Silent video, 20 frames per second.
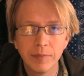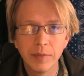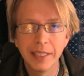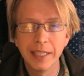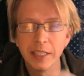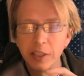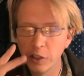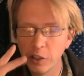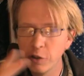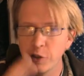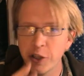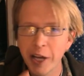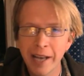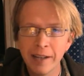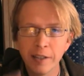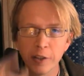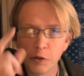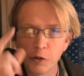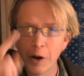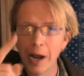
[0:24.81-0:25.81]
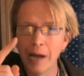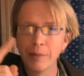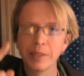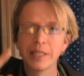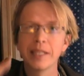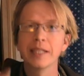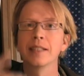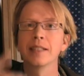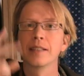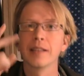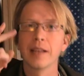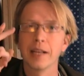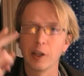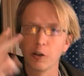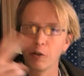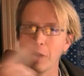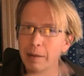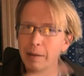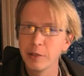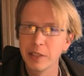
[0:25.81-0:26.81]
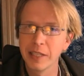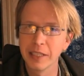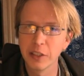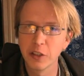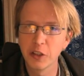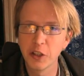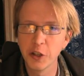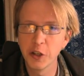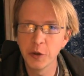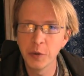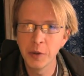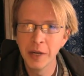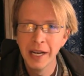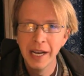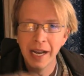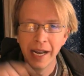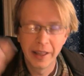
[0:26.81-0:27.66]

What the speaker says: he has 2 channels, Crab Sticks and Crab Sticks 2.